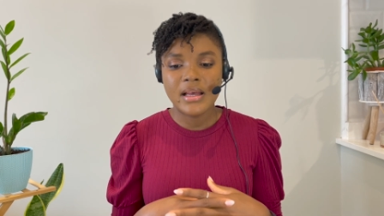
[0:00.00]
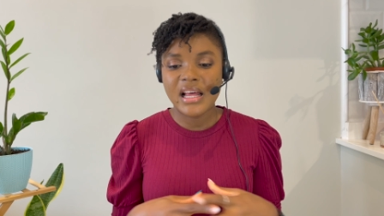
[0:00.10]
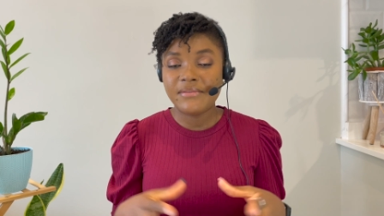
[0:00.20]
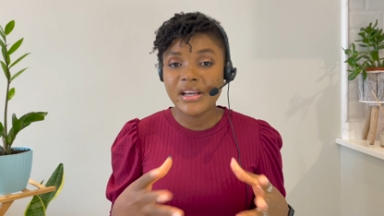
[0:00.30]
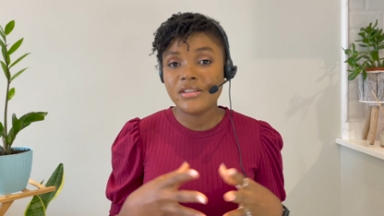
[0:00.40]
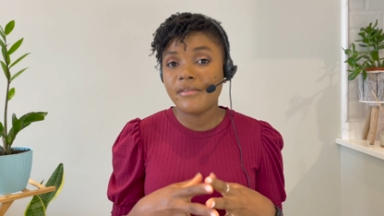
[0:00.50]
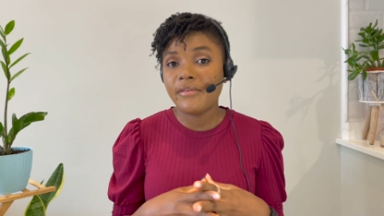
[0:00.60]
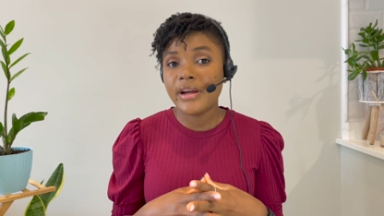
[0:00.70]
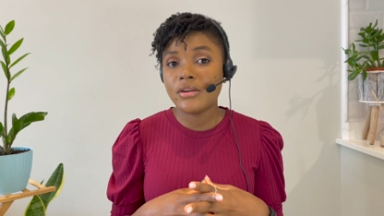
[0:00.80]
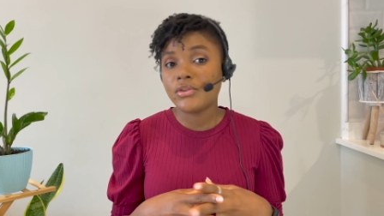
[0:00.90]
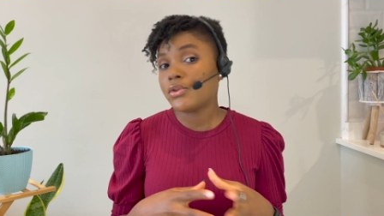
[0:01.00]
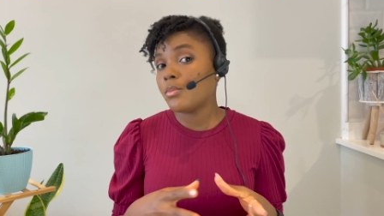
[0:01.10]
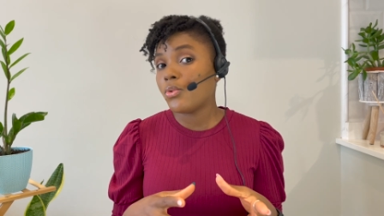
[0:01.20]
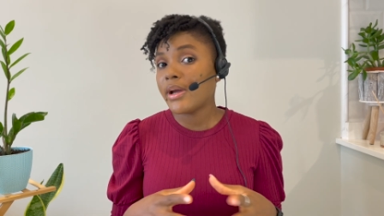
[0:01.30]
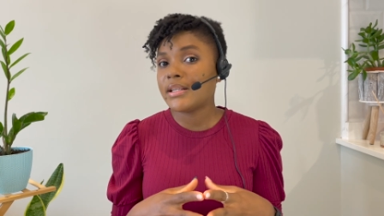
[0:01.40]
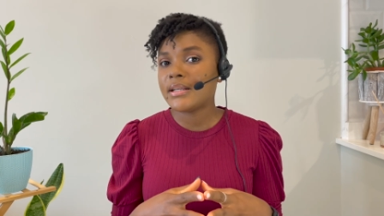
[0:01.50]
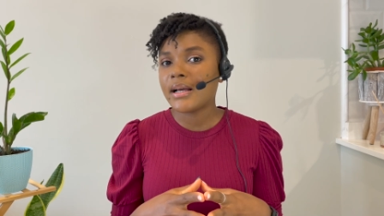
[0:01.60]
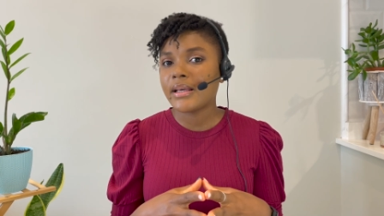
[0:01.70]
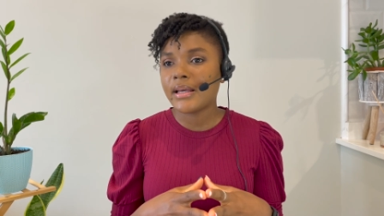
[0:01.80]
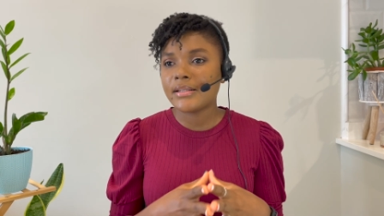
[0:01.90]
Advise your friend on some ways he
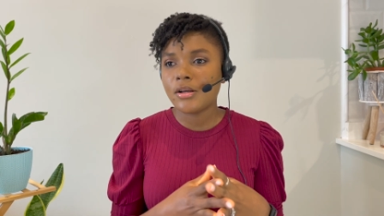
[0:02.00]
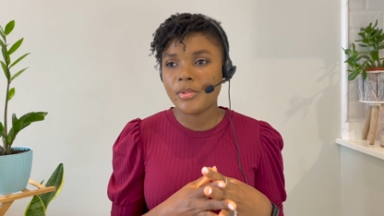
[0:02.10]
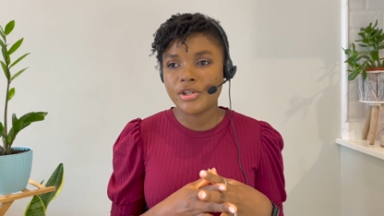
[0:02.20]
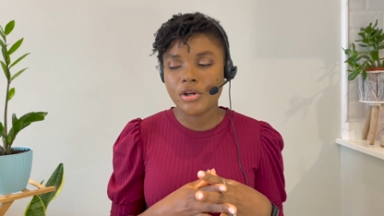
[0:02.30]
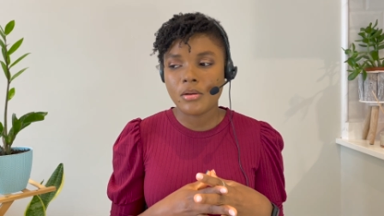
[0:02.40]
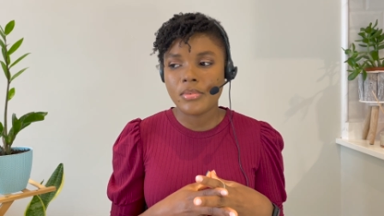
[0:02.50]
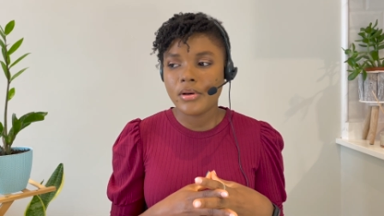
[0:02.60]
can get summer job.